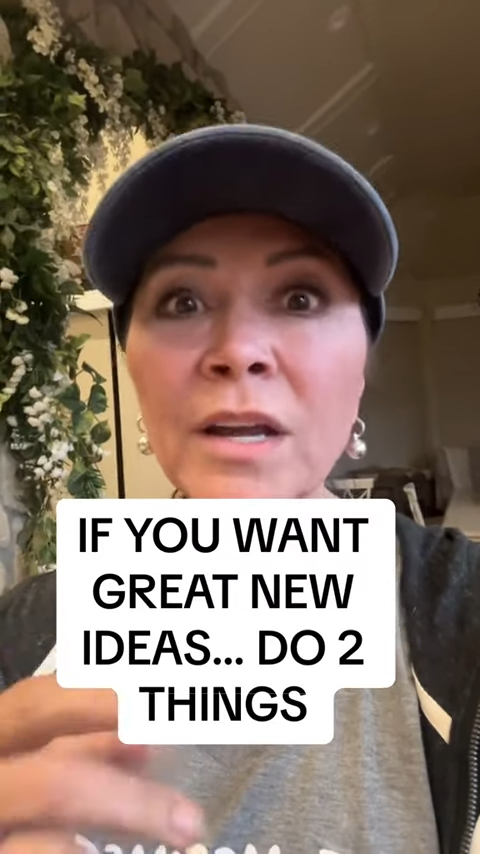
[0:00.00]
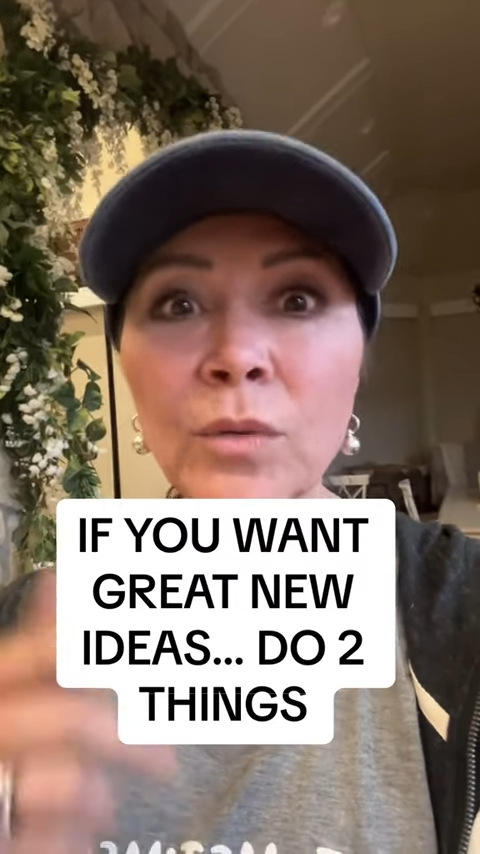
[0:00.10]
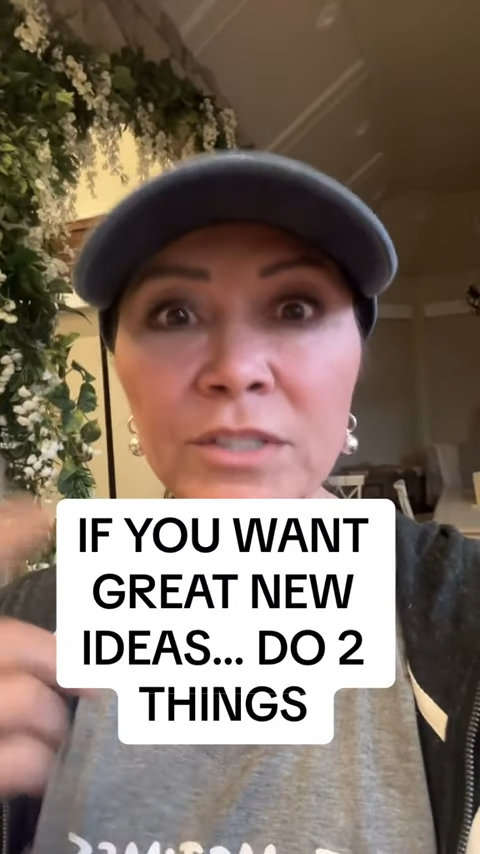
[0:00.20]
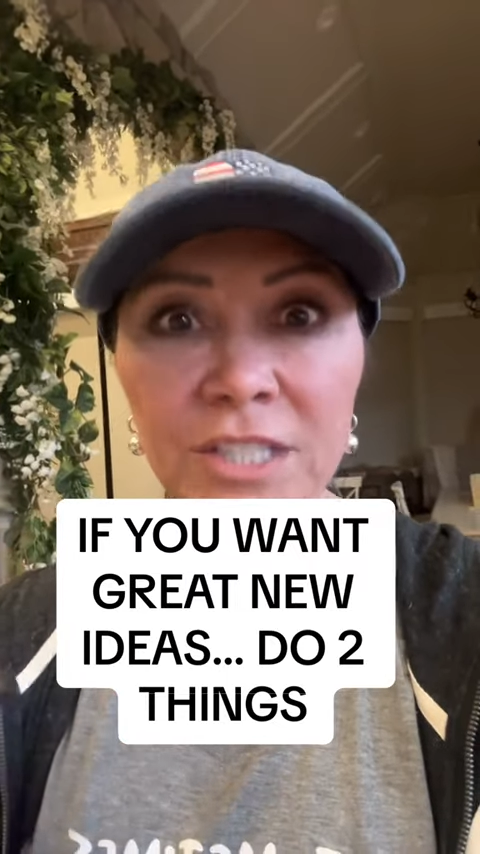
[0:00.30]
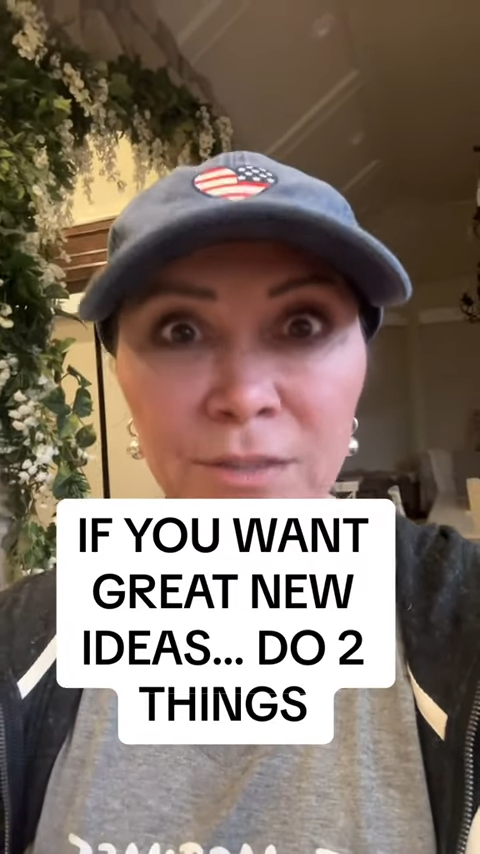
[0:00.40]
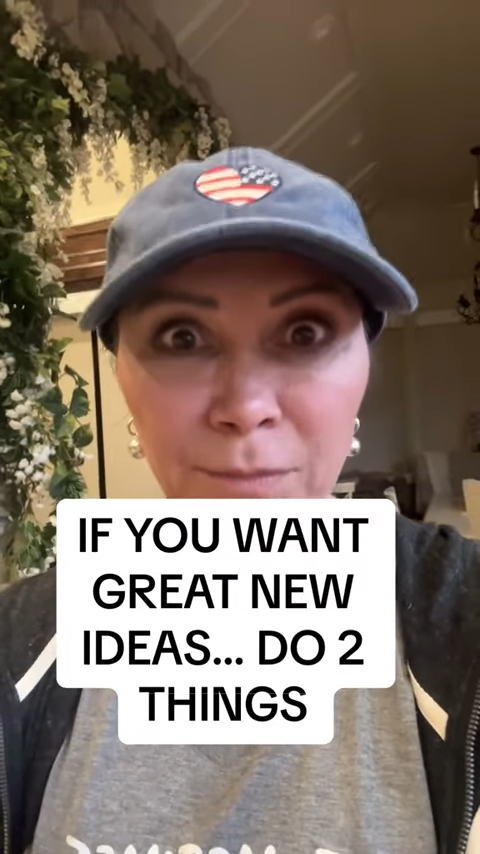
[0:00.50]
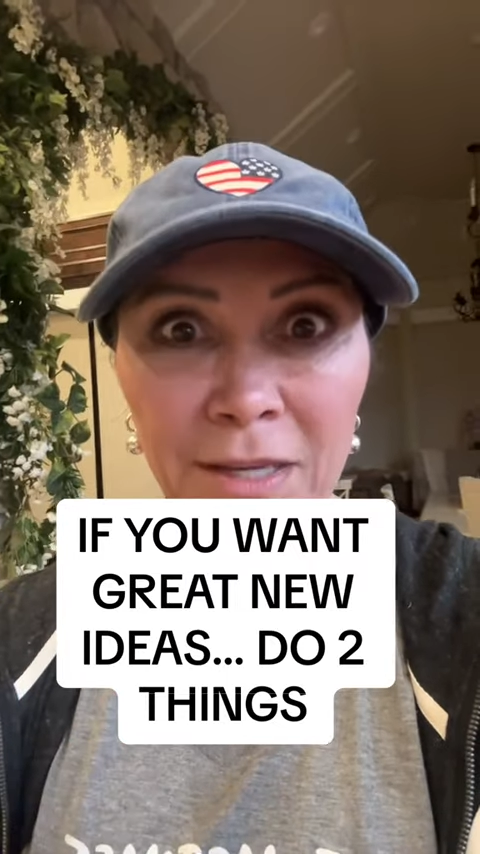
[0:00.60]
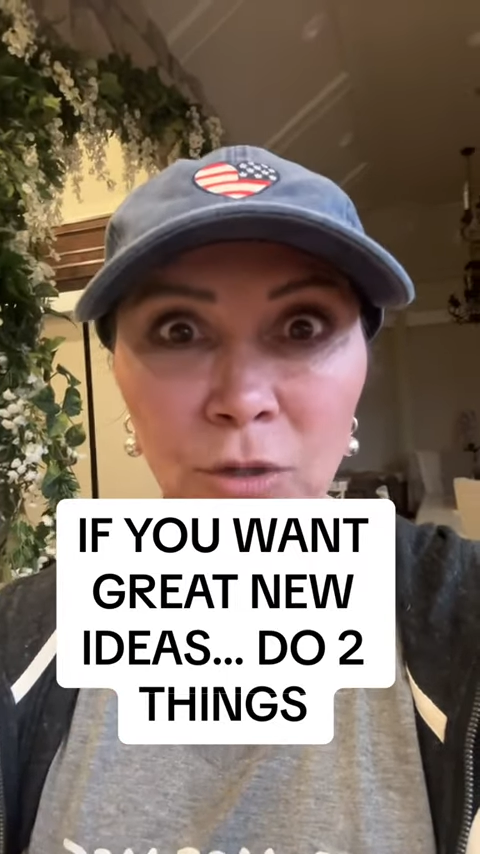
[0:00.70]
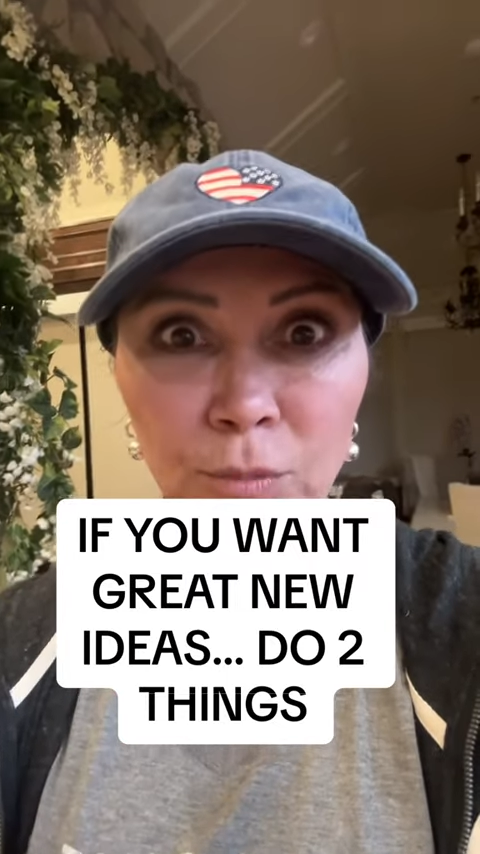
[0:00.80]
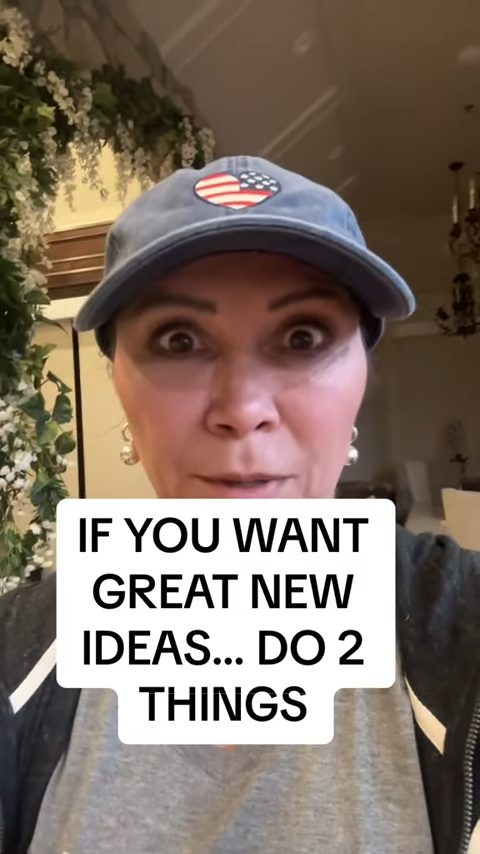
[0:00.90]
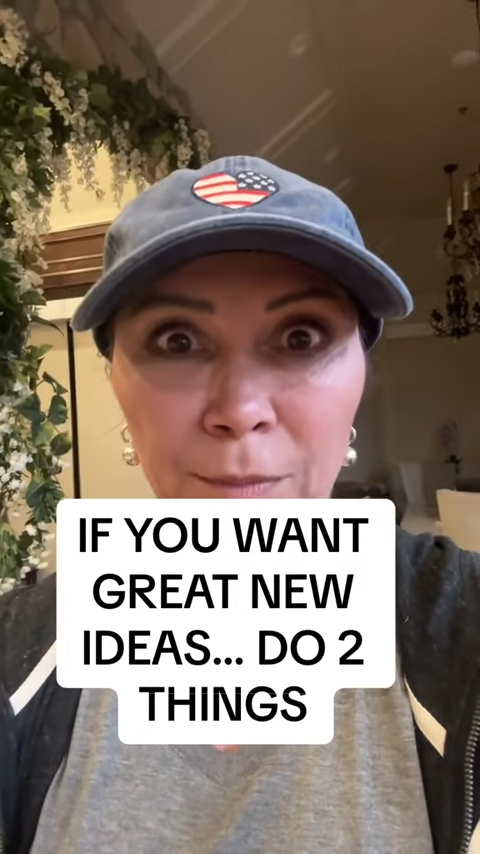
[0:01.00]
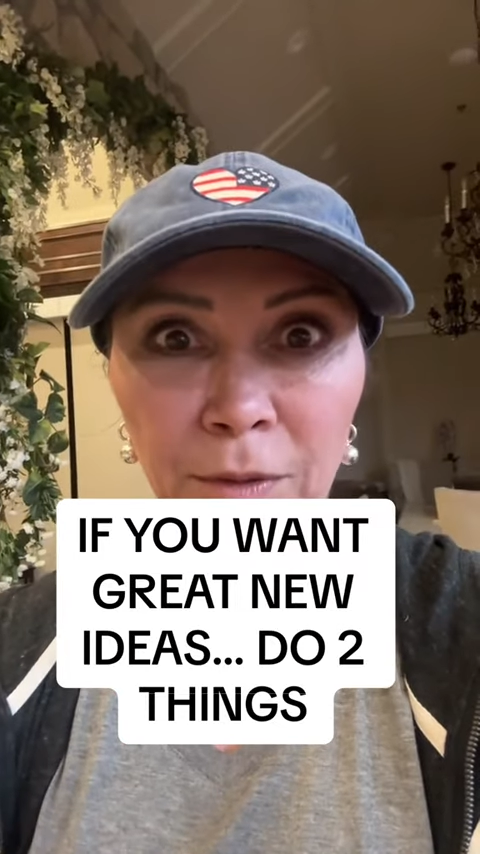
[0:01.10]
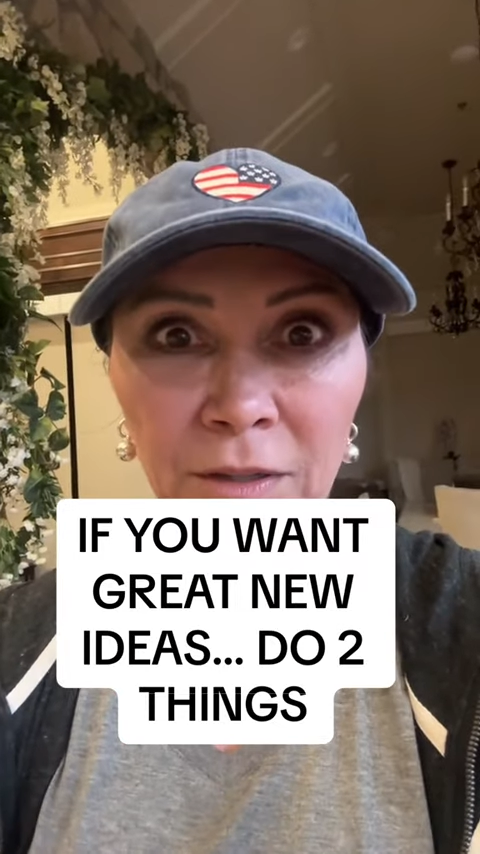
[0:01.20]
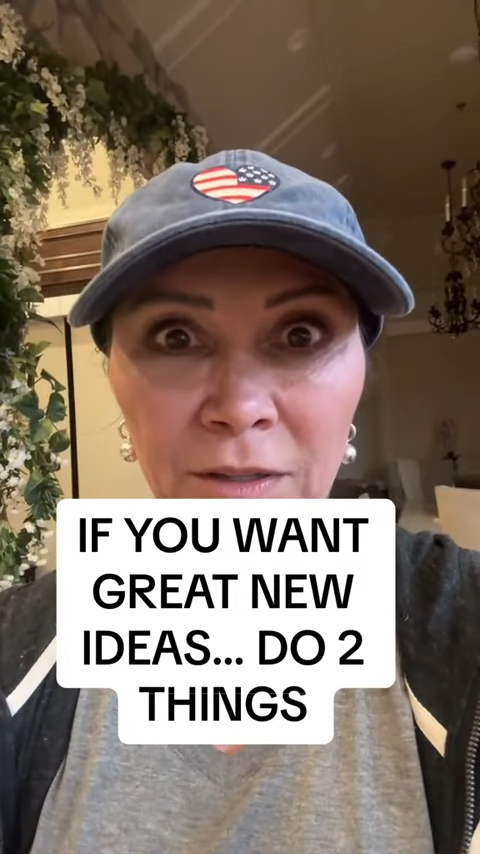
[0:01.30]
which is meet new people.